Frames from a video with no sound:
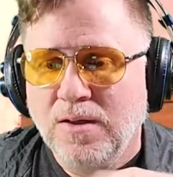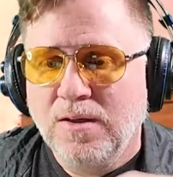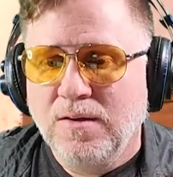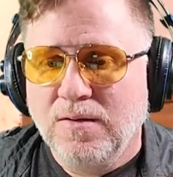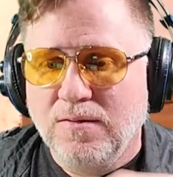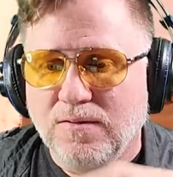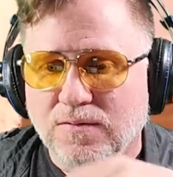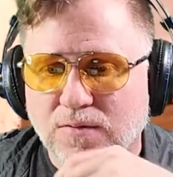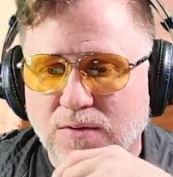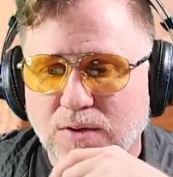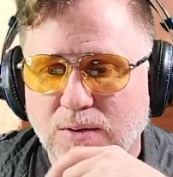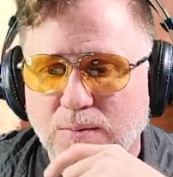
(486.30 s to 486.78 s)

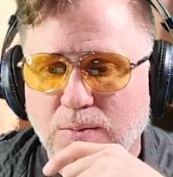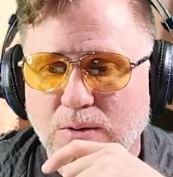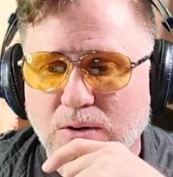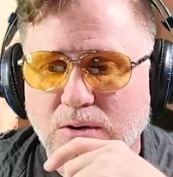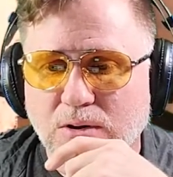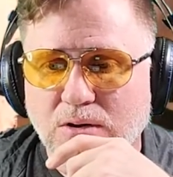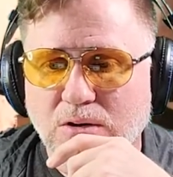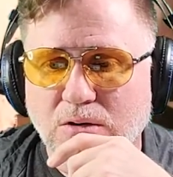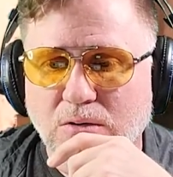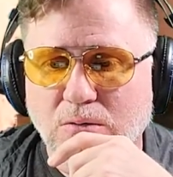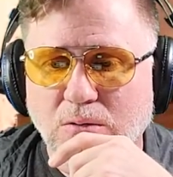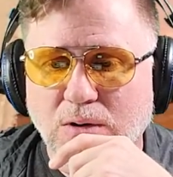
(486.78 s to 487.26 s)
flipping
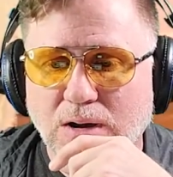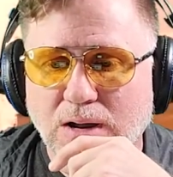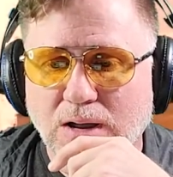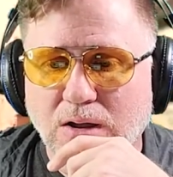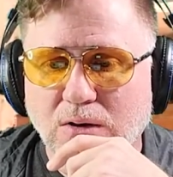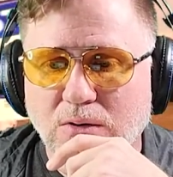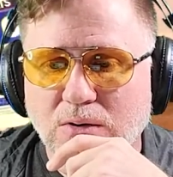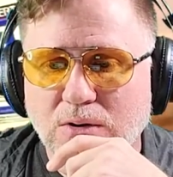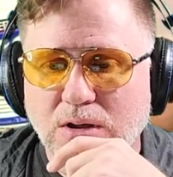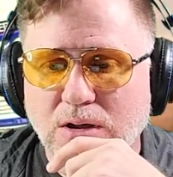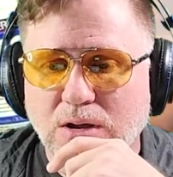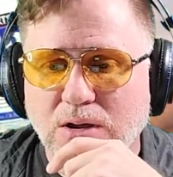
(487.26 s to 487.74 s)
it
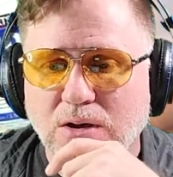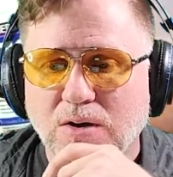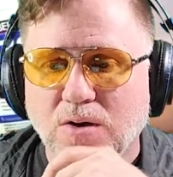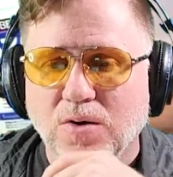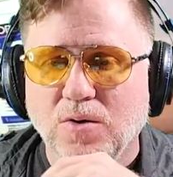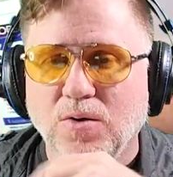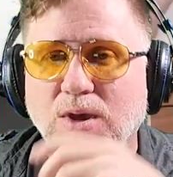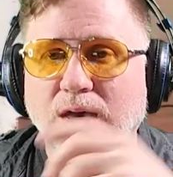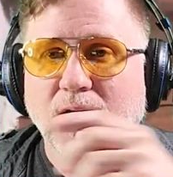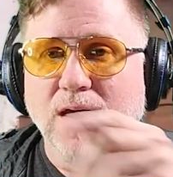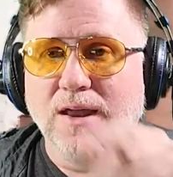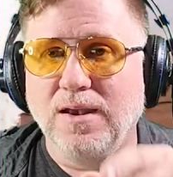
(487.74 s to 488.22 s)
around here.
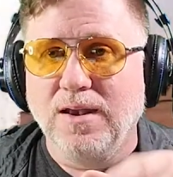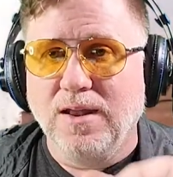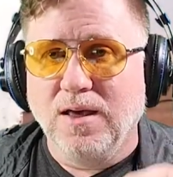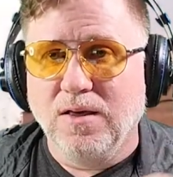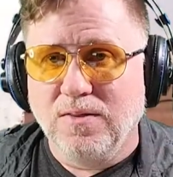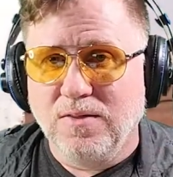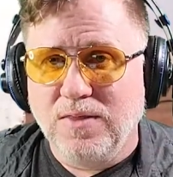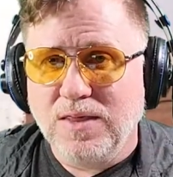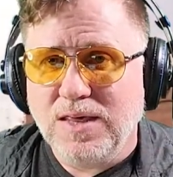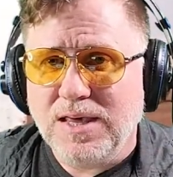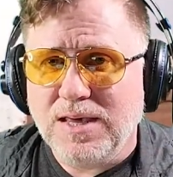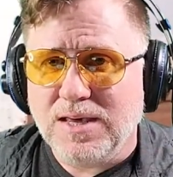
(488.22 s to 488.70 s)
Okay, now
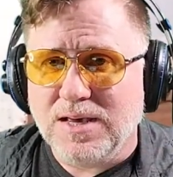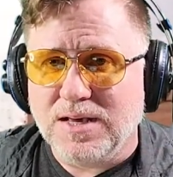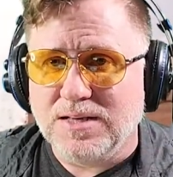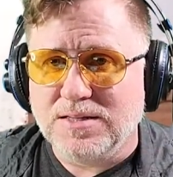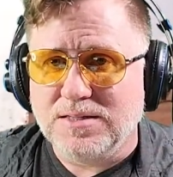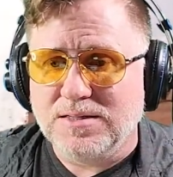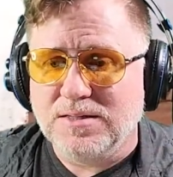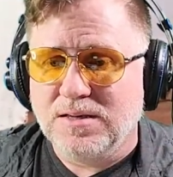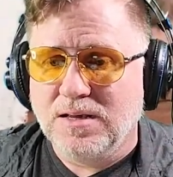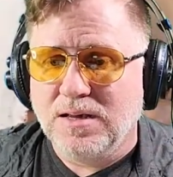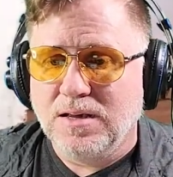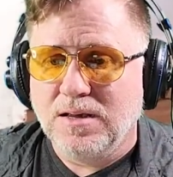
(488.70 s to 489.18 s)

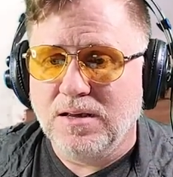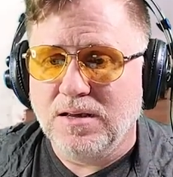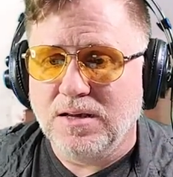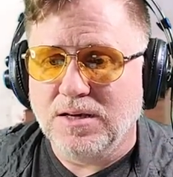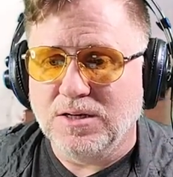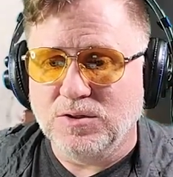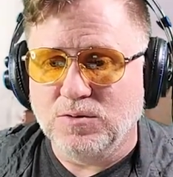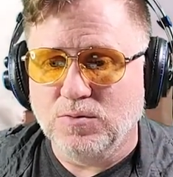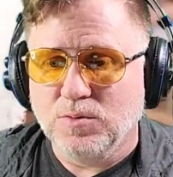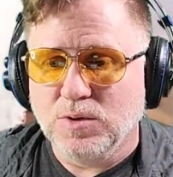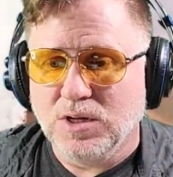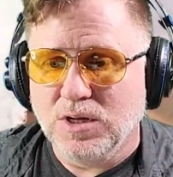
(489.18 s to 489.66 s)
this
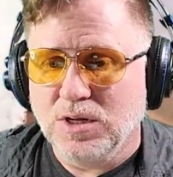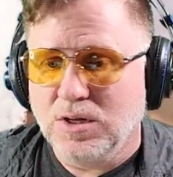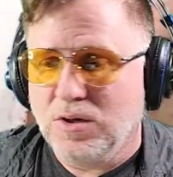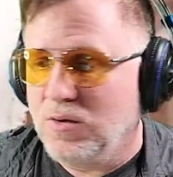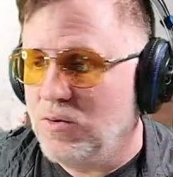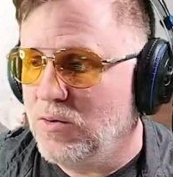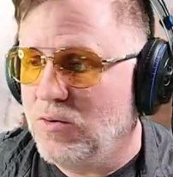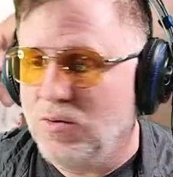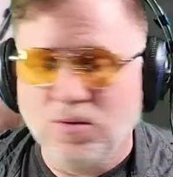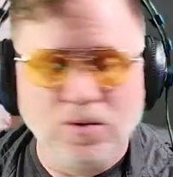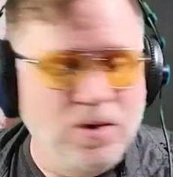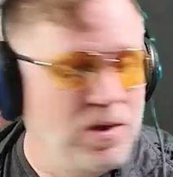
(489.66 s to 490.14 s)
is really
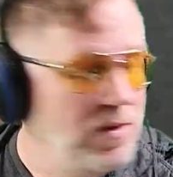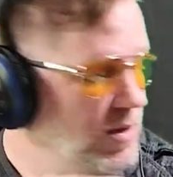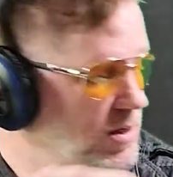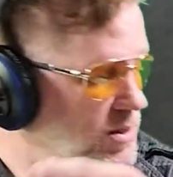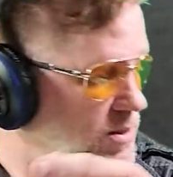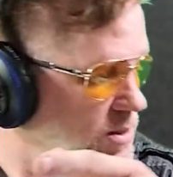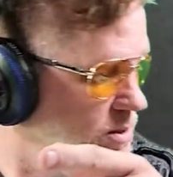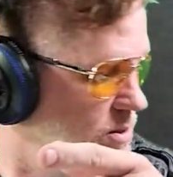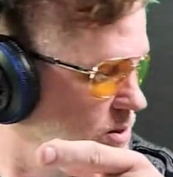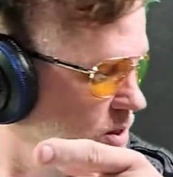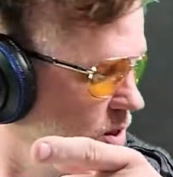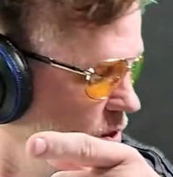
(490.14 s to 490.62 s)
cool. Now
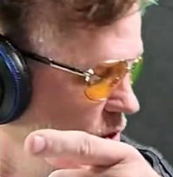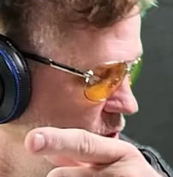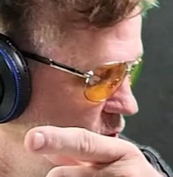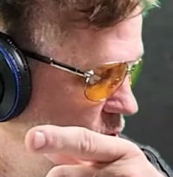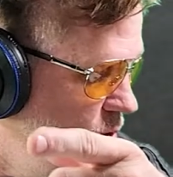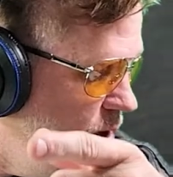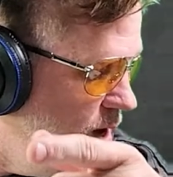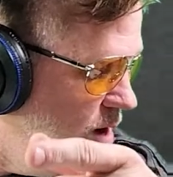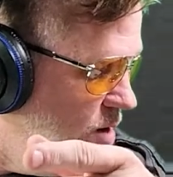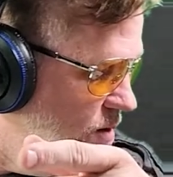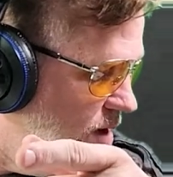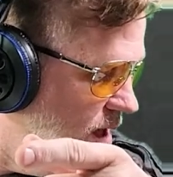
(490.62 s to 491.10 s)
this is the
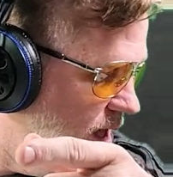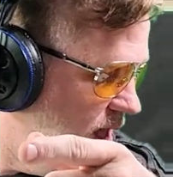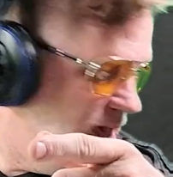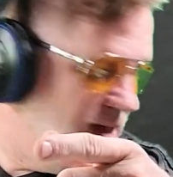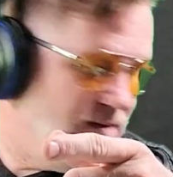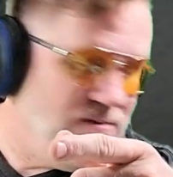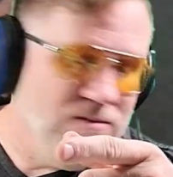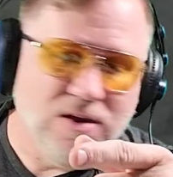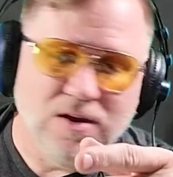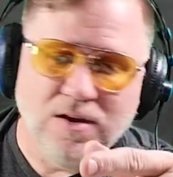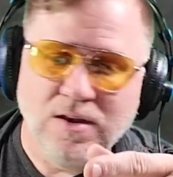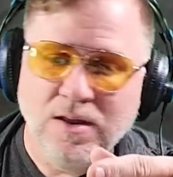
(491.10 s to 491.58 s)
glue. I don't
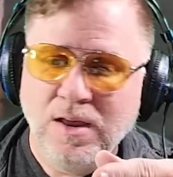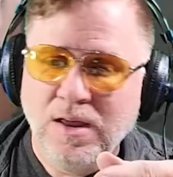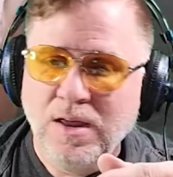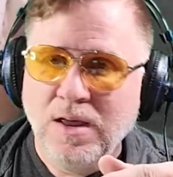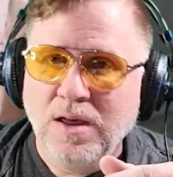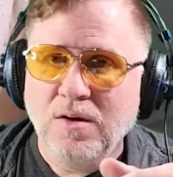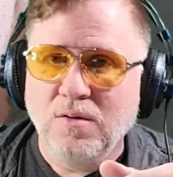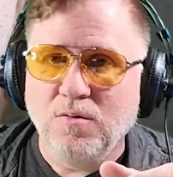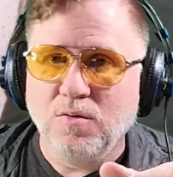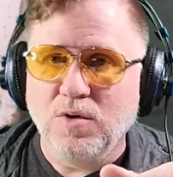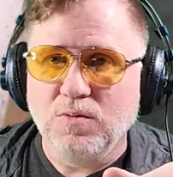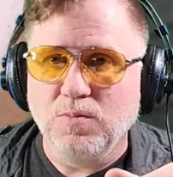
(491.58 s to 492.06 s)
have it
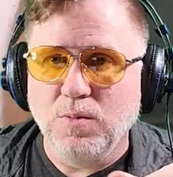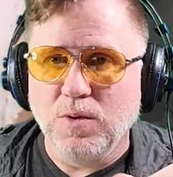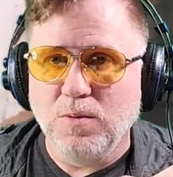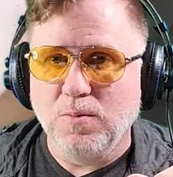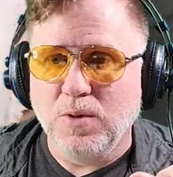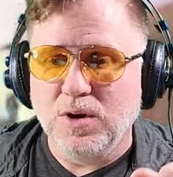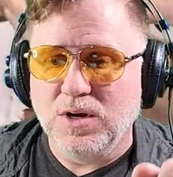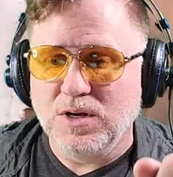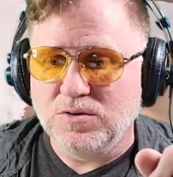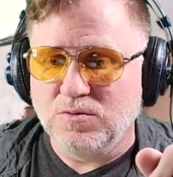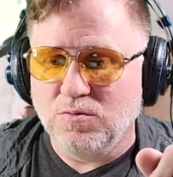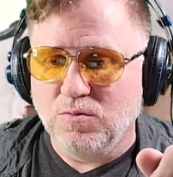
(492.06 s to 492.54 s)
with me,
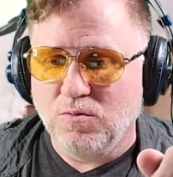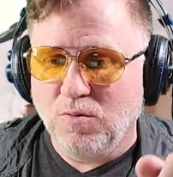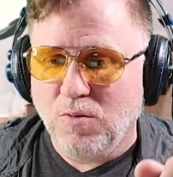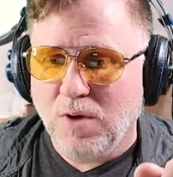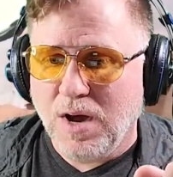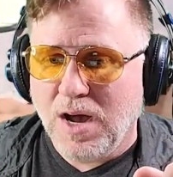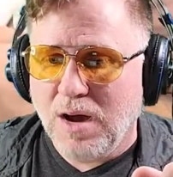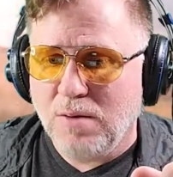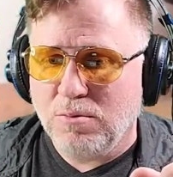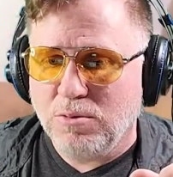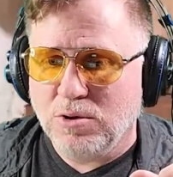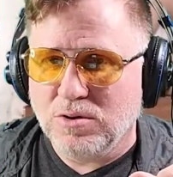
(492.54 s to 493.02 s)
but it's
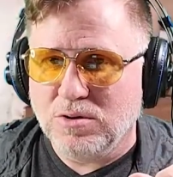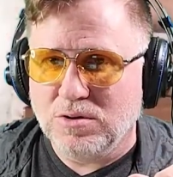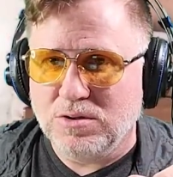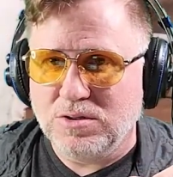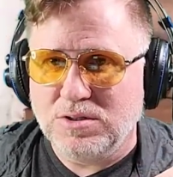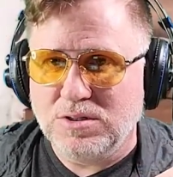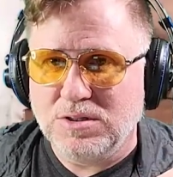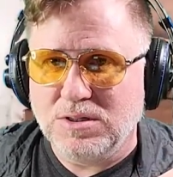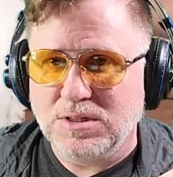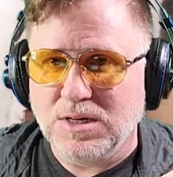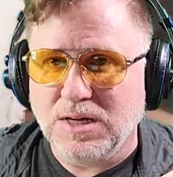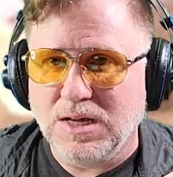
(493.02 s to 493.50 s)

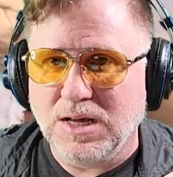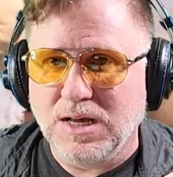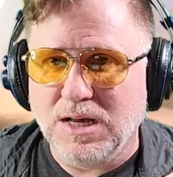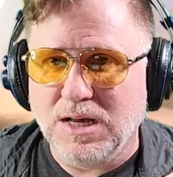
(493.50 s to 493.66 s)
Robert's